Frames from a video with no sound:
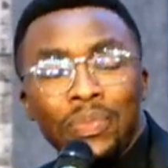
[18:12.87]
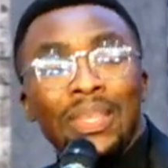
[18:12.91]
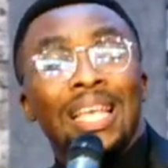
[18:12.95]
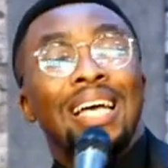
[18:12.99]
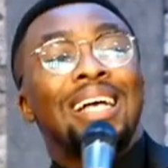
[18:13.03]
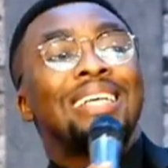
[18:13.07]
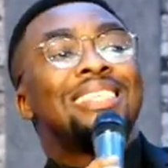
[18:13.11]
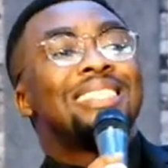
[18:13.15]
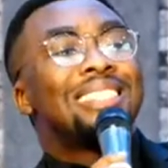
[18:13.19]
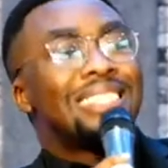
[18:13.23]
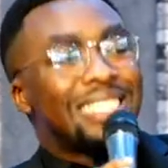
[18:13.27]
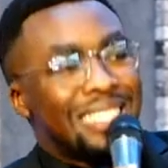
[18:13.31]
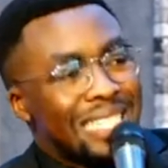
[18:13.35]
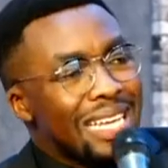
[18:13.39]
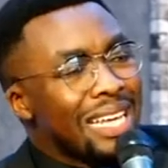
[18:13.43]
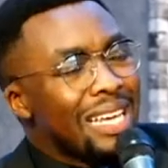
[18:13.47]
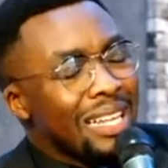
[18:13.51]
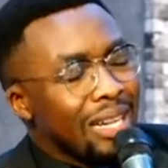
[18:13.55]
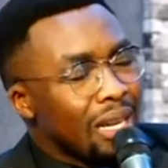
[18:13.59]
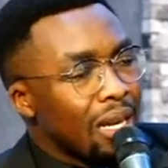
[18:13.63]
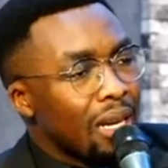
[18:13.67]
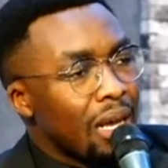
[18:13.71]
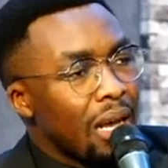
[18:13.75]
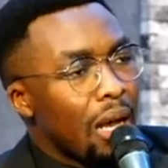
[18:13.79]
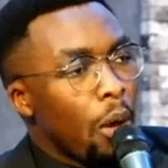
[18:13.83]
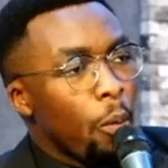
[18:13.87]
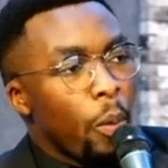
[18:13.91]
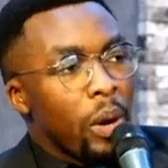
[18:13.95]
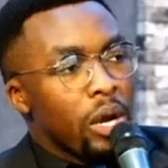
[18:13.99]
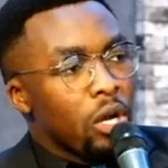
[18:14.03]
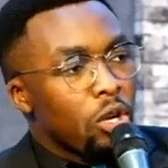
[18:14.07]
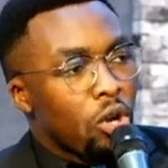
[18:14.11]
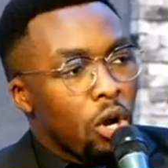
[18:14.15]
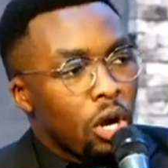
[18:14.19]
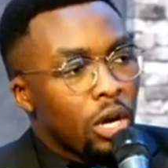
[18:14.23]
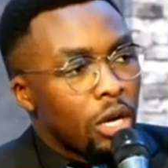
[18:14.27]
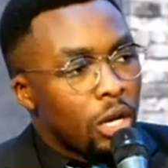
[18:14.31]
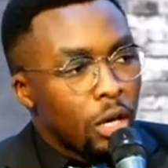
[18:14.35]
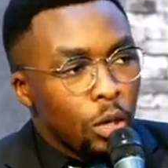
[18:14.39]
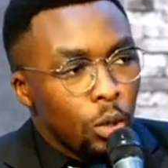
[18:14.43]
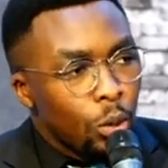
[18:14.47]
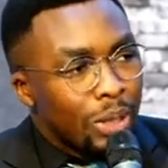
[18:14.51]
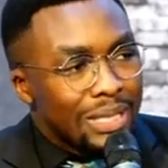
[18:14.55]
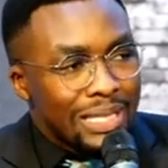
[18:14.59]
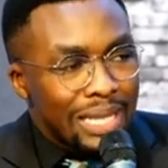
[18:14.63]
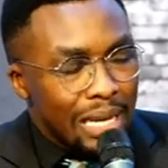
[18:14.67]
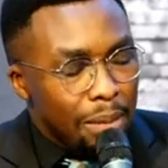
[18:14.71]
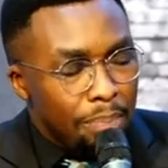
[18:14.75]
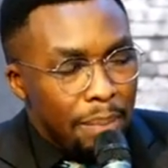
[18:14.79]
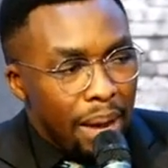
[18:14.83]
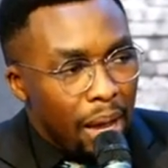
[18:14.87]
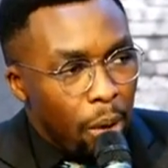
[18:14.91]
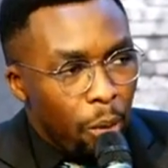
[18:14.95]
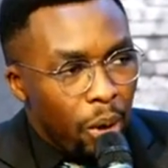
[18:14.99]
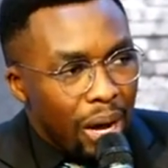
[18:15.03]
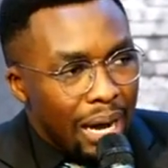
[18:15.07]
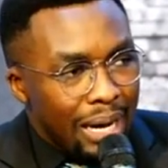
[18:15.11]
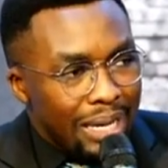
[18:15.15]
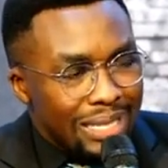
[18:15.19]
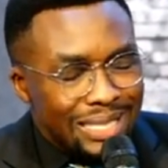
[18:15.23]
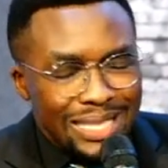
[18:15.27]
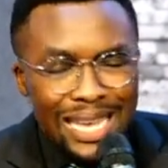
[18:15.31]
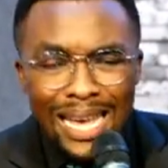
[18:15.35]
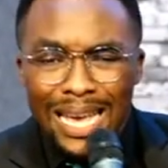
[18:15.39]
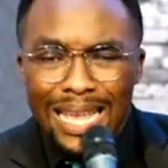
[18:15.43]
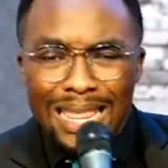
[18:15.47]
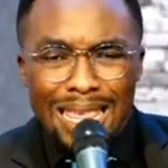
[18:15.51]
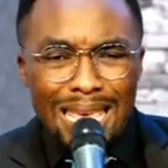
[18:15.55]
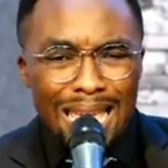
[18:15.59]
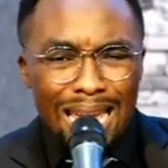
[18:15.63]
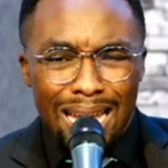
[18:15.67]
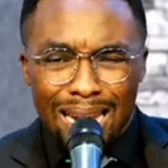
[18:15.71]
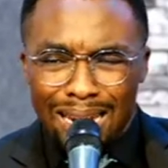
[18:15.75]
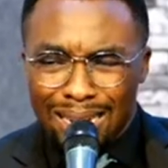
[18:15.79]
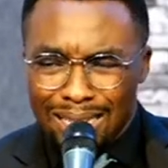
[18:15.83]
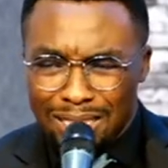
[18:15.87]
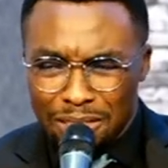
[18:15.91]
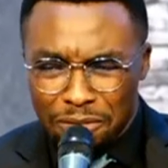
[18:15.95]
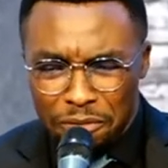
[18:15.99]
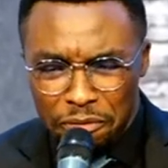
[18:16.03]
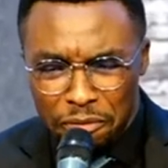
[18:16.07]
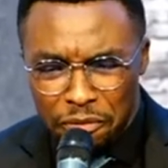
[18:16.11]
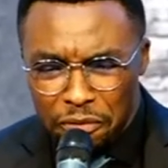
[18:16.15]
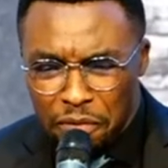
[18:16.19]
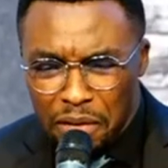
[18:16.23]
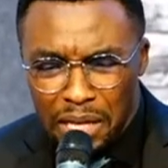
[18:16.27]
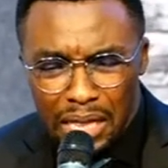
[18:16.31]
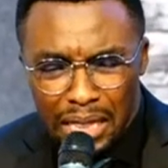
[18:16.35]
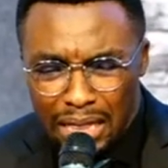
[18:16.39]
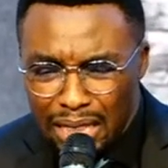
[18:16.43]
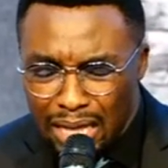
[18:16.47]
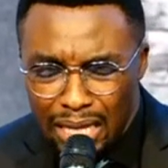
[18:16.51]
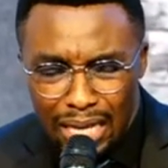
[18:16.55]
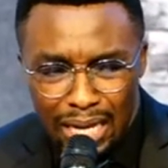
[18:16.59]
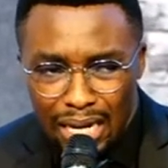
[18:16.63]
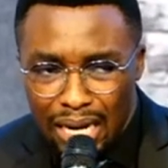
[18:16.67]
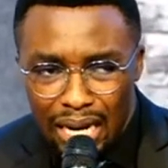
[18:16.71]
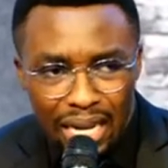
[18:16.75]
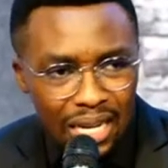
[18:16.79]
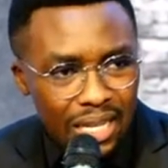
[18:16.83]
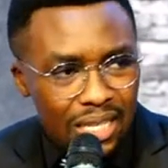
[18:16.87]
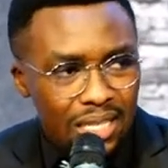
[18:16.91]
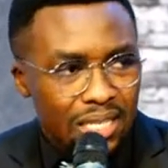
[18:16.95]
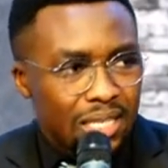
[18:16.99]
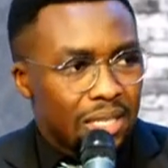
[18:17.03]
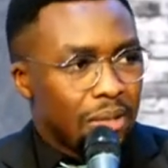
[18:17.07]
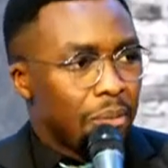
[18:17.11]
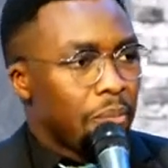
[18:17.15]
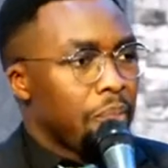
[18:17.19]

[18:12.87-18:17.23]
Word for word: still, when God looks at my works, they are as filthy rags.